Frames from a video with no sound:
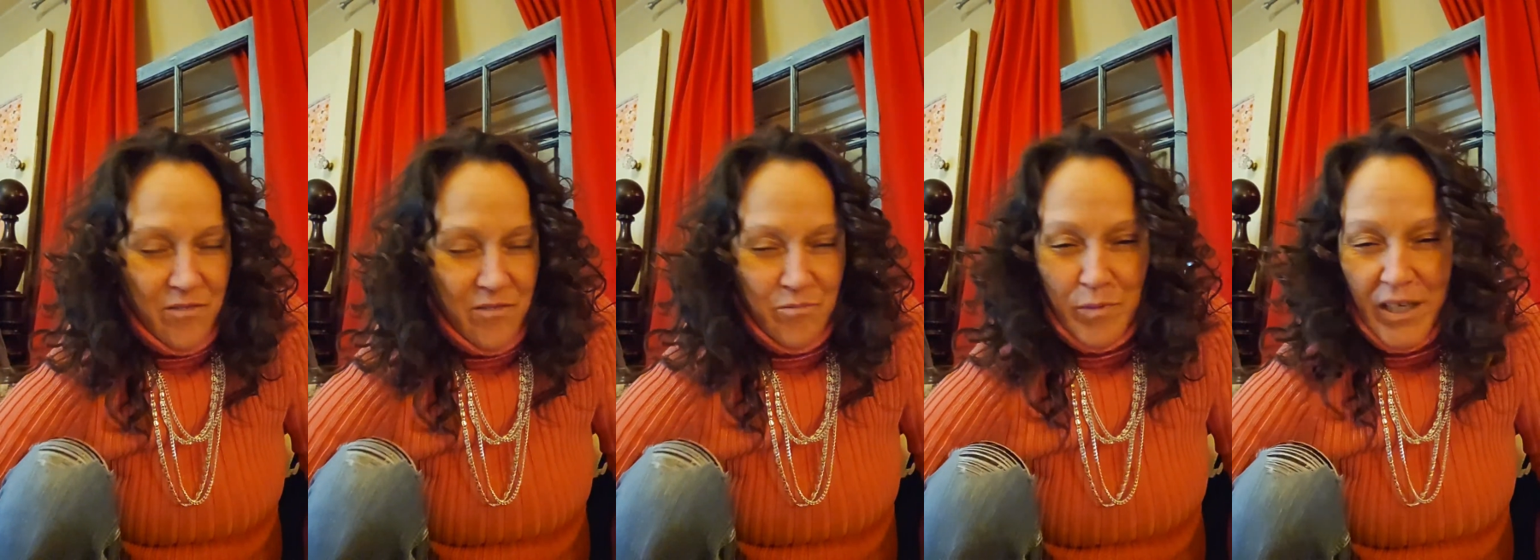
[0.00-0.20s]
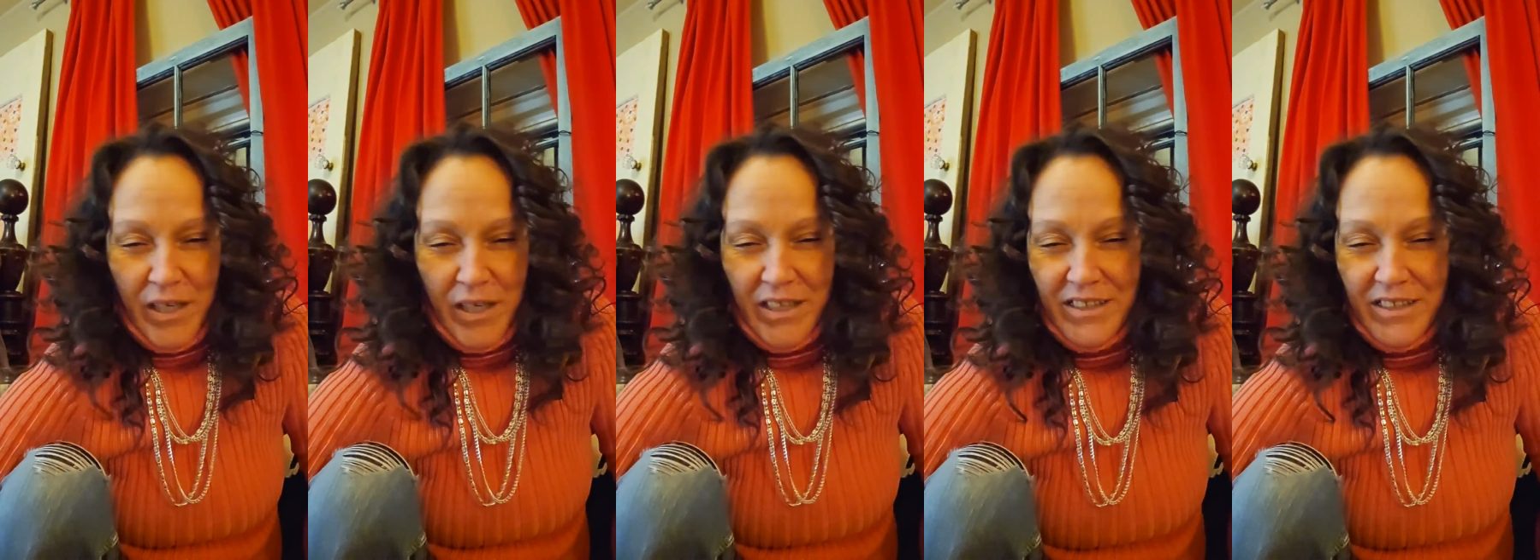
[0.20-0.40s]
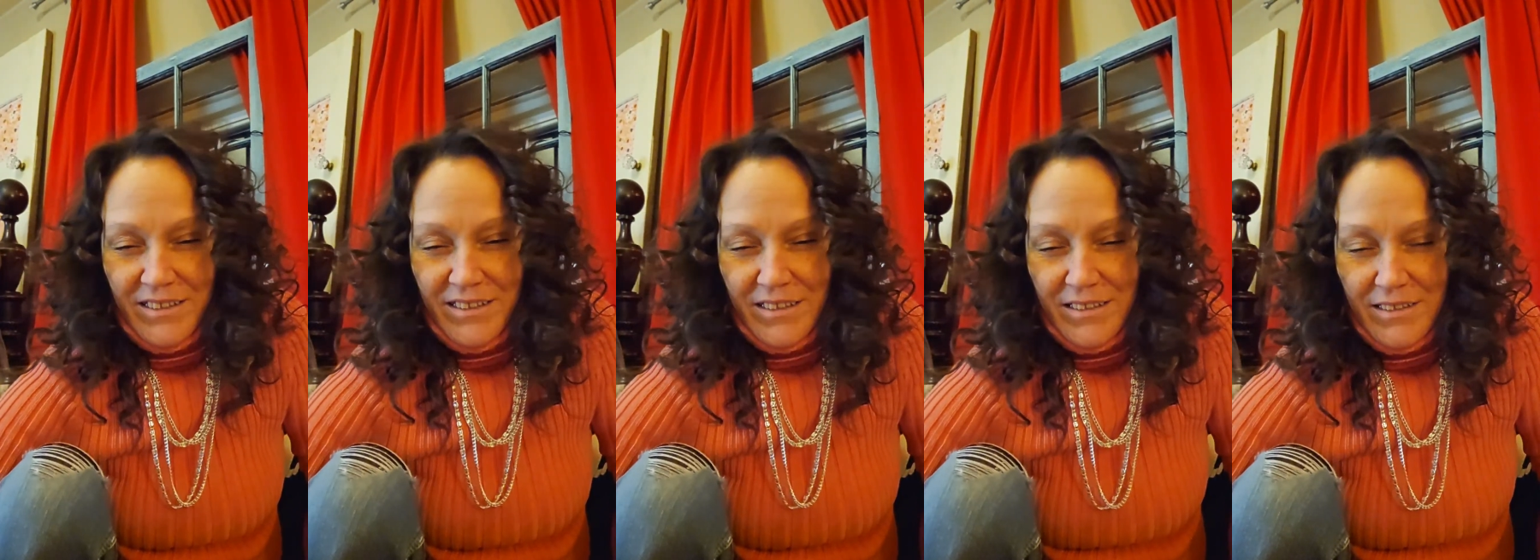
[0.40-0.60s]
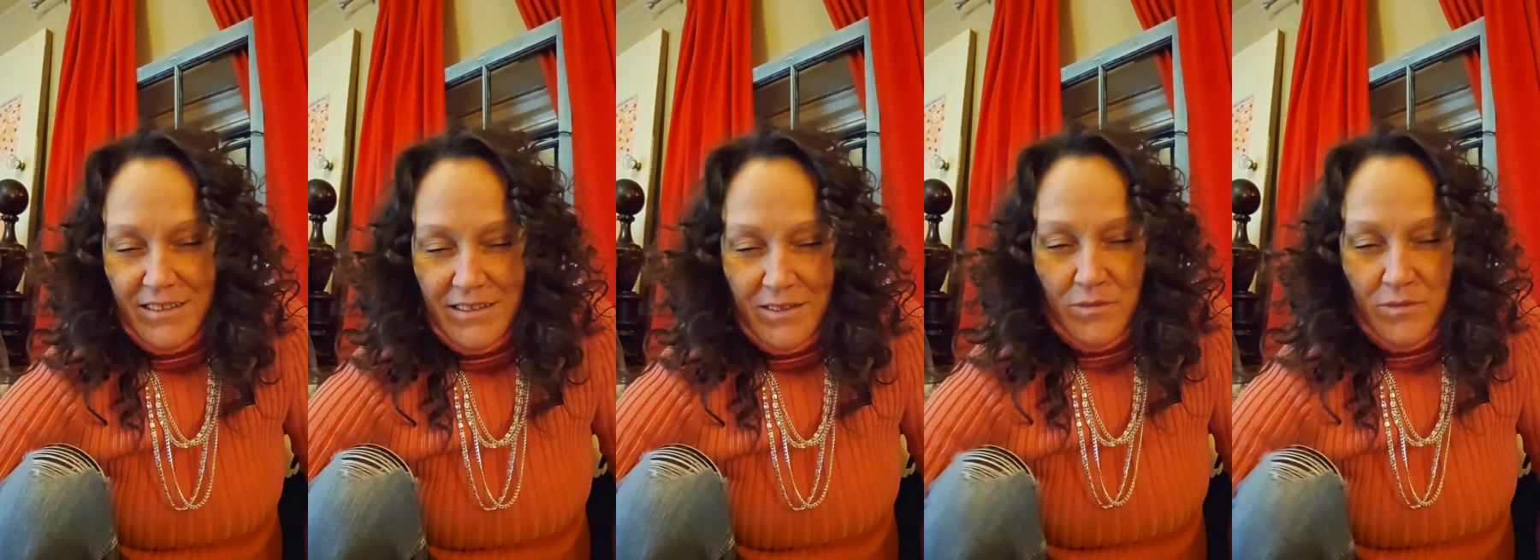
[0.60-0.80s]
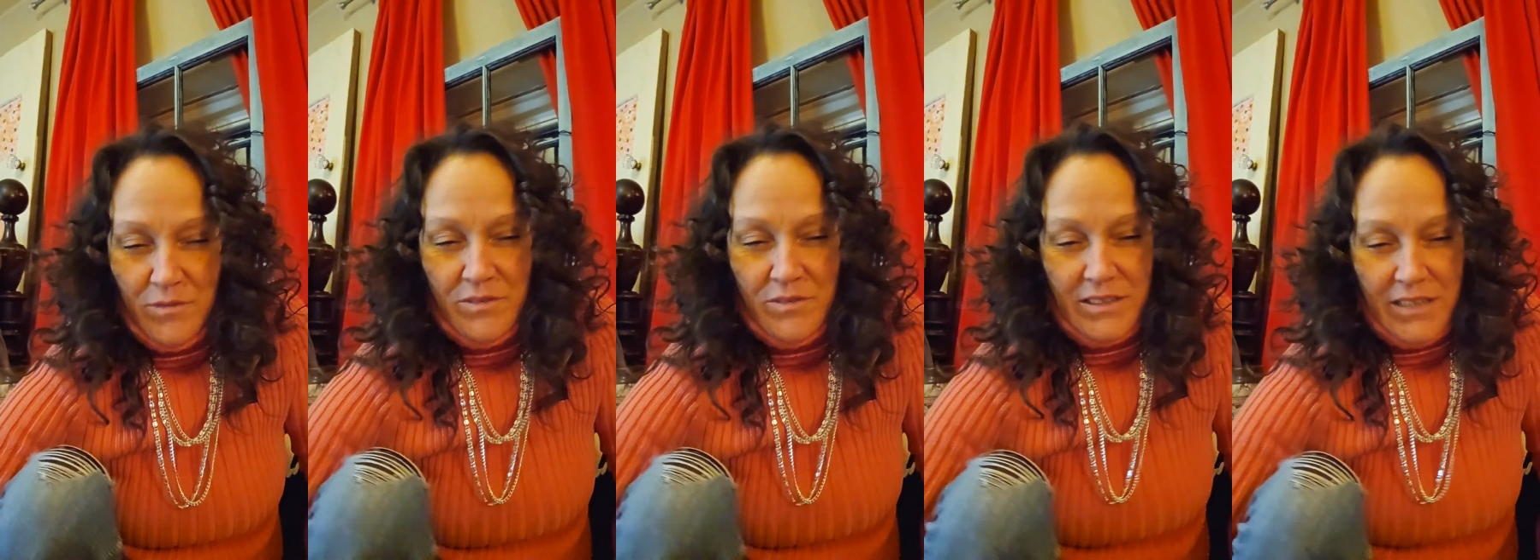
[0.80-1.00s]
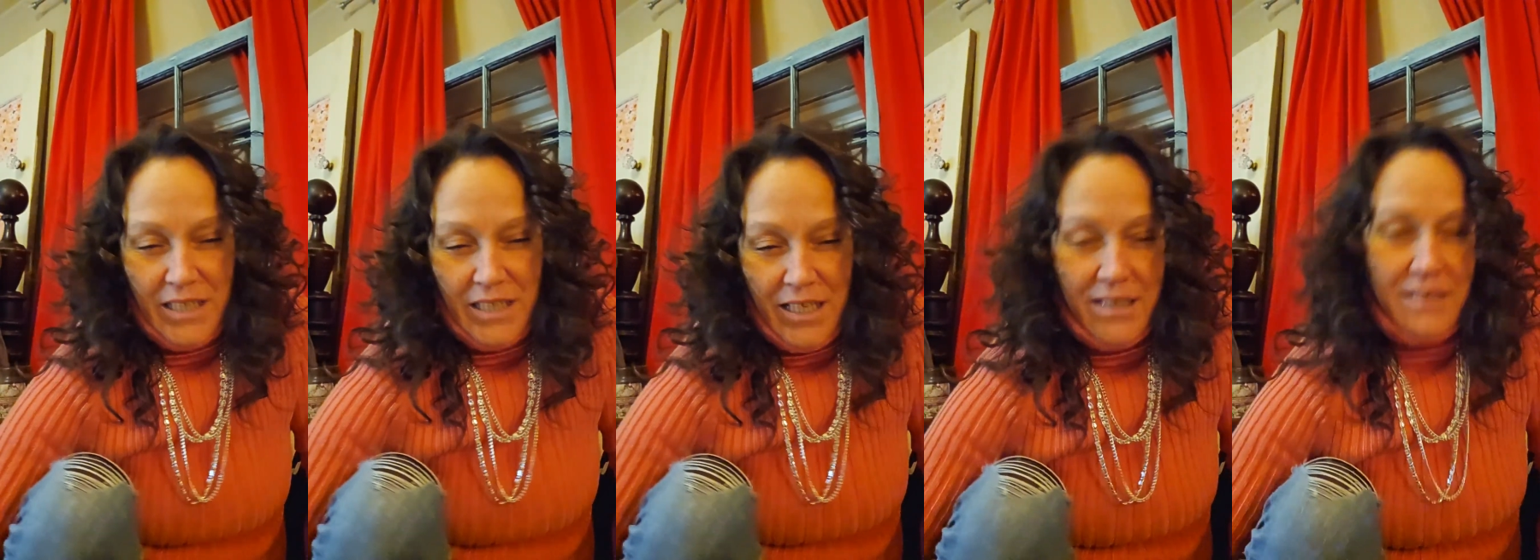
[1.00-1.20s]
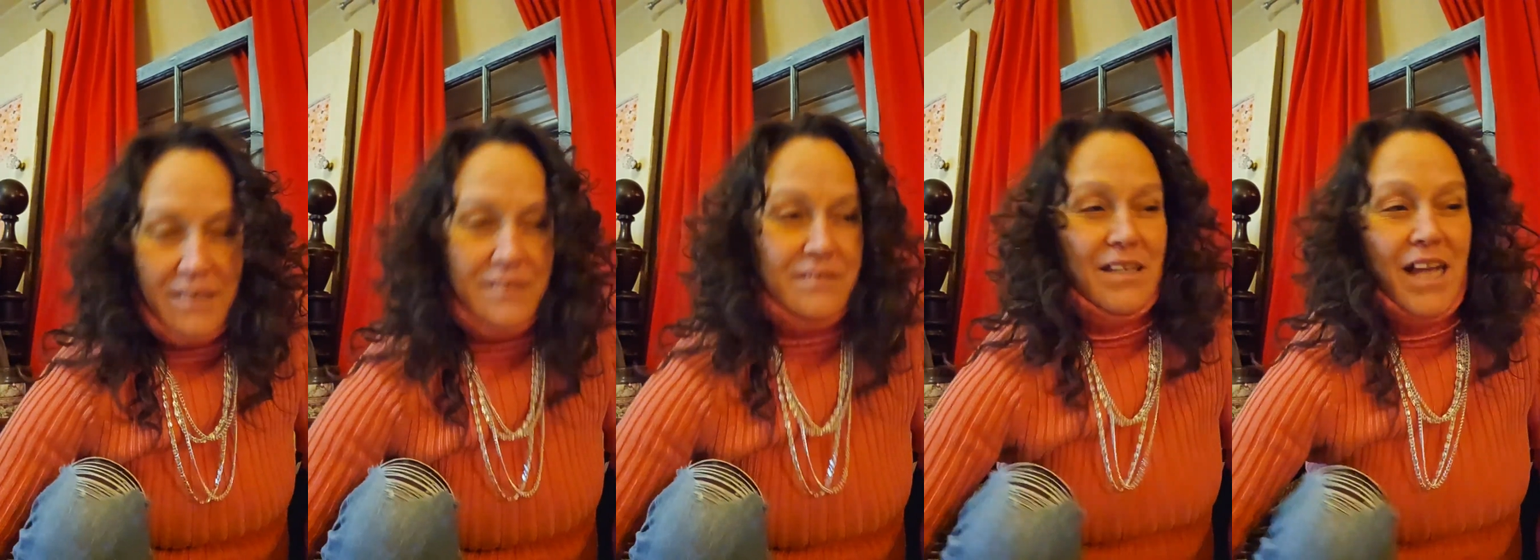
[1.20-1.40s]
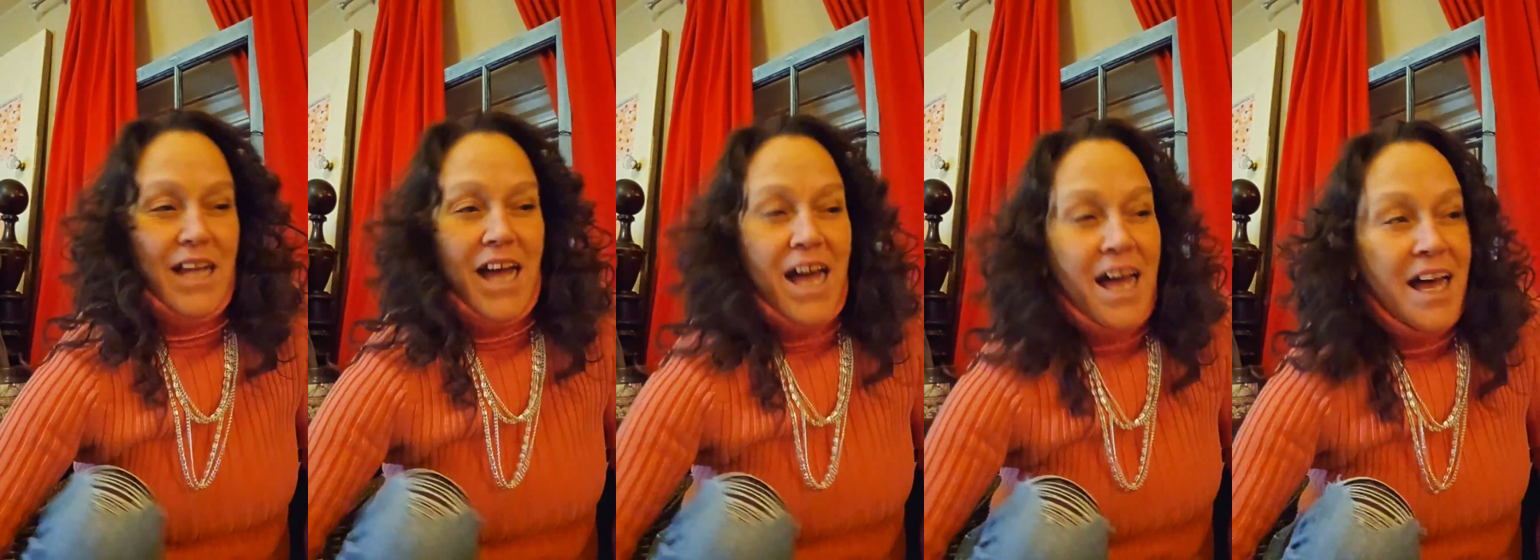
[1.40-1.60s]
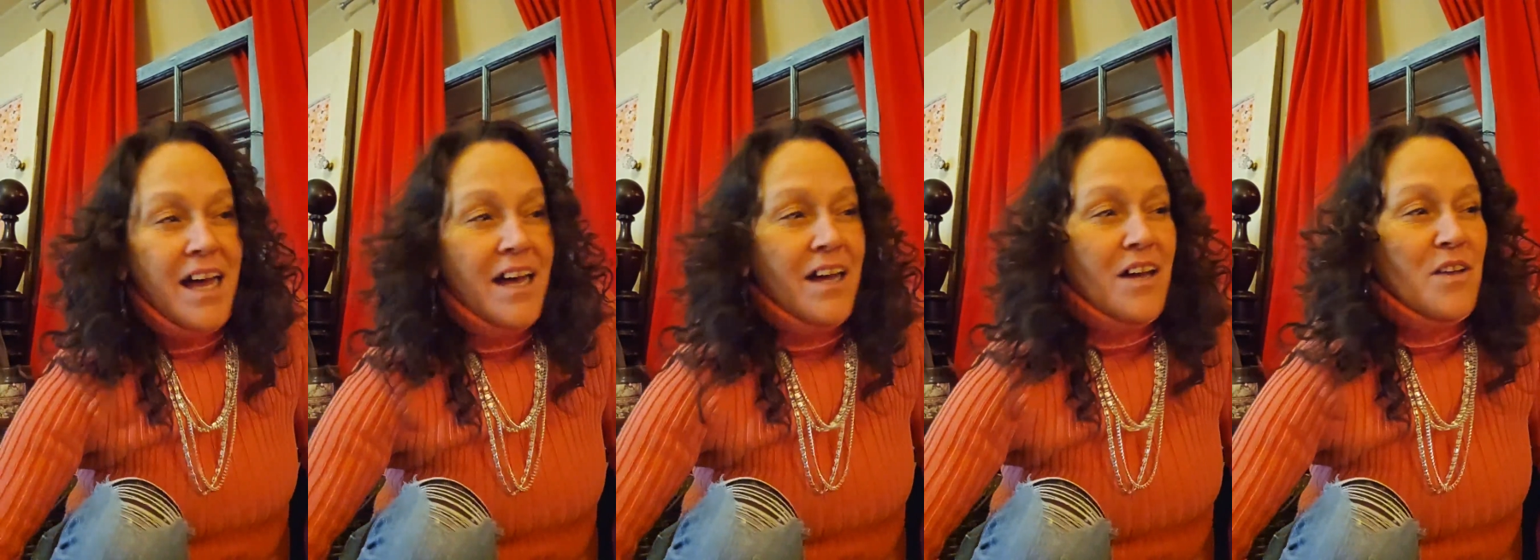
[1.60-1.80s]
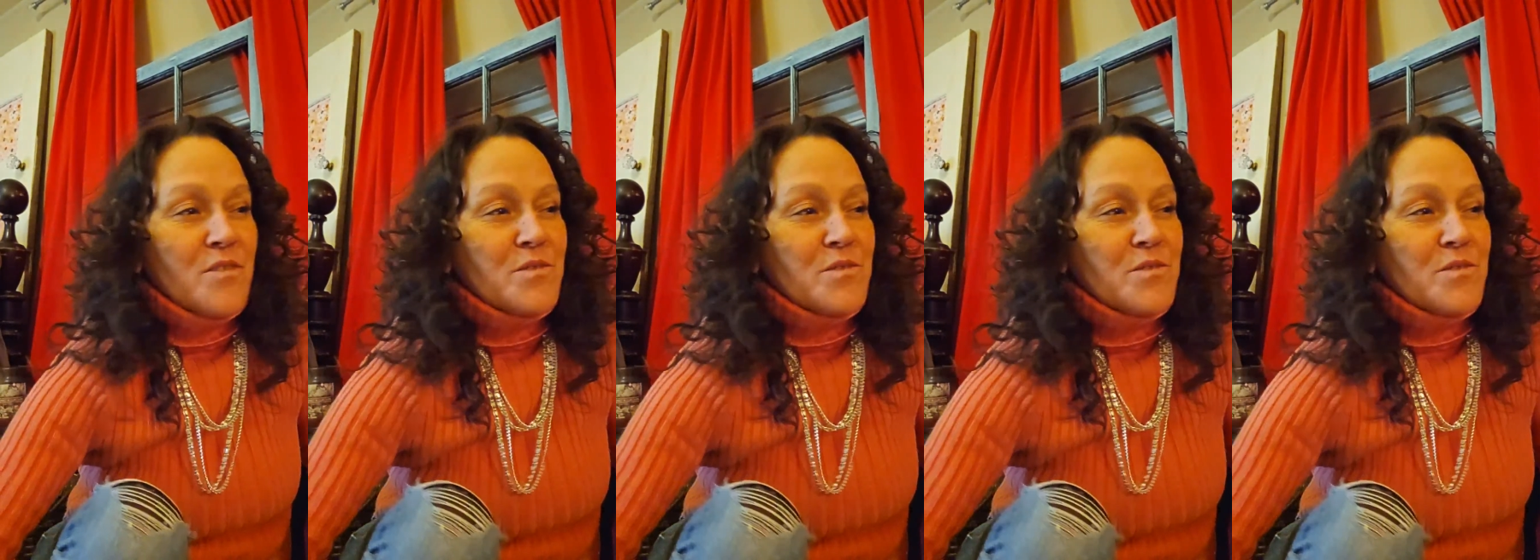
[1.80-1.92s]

button and it was like live,